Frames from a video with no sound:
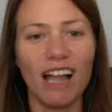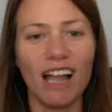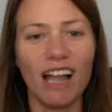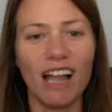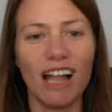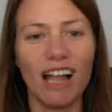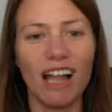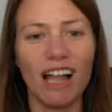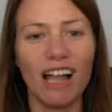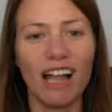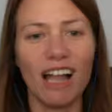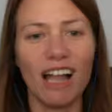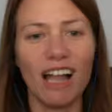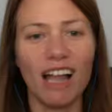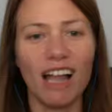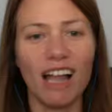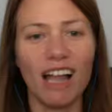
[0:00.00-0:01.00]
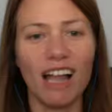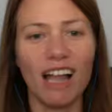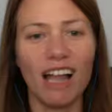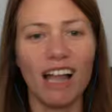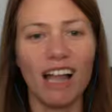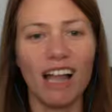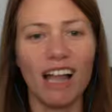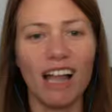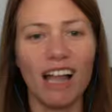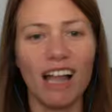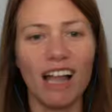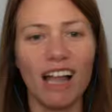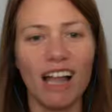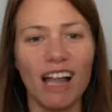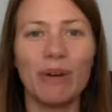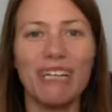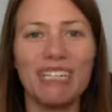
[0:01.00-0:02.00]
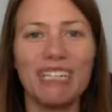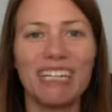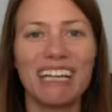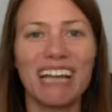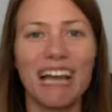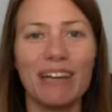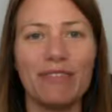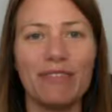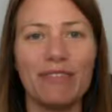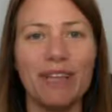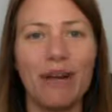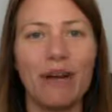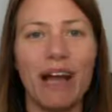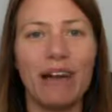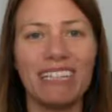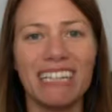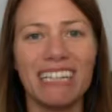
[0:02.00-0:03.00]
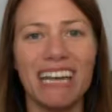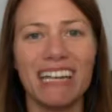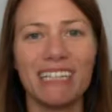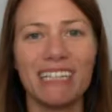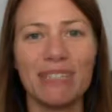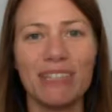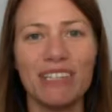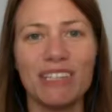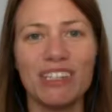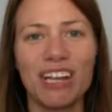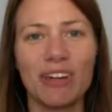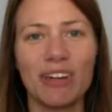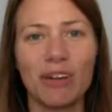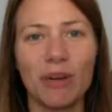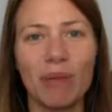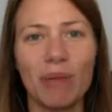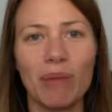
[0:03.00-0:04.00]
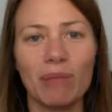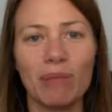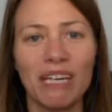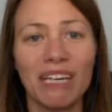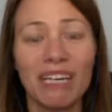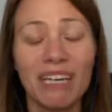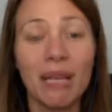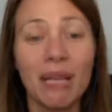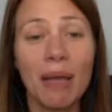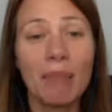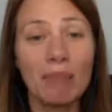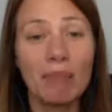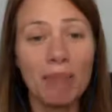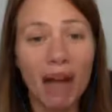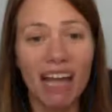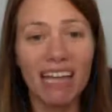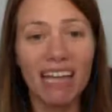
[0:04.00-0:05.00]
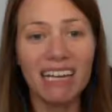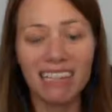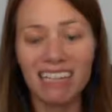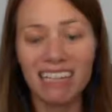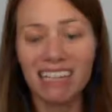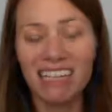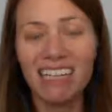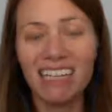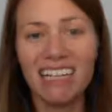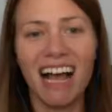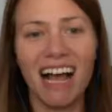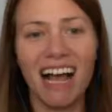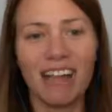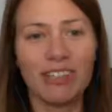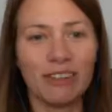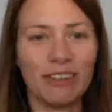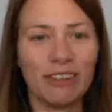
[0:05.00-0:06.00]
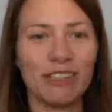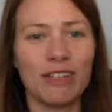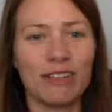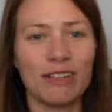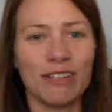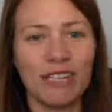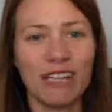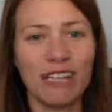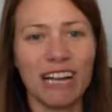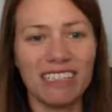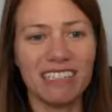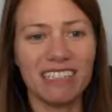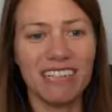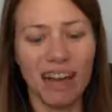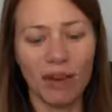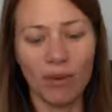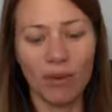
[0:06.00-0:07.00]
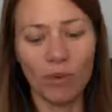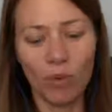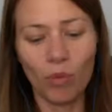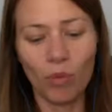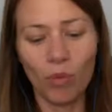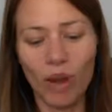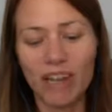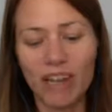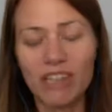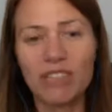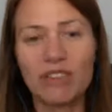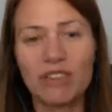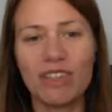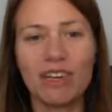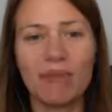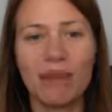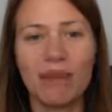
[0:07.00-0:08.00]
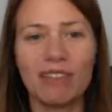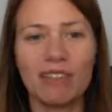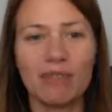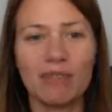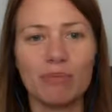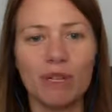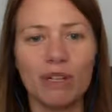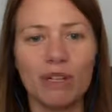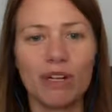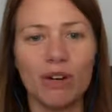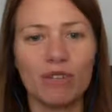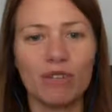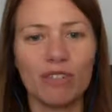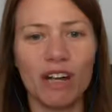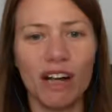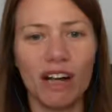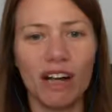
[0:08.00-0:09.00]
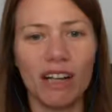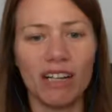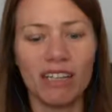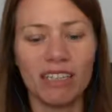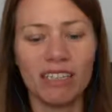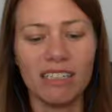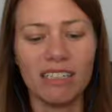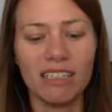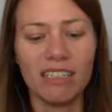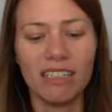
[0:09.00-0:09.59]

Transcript: we're too far removed from that at this point to kind of know how it lands with the general public. But I'll turn this over to you guys now. What did you think about this book overall?